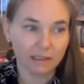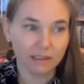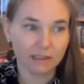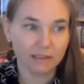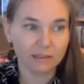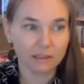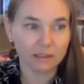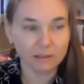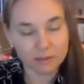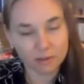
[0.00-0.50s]

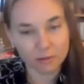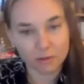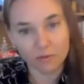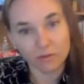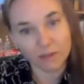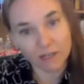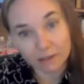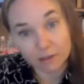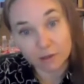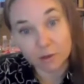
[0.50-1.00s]
is also a
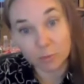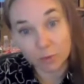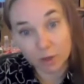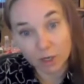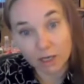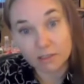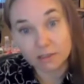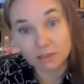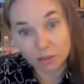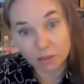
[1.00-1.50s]
rather
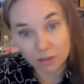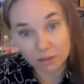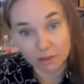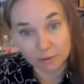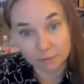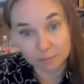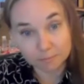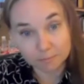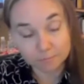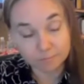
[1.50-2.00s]
broad
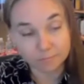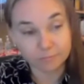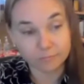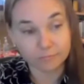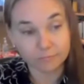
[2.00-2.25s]
term.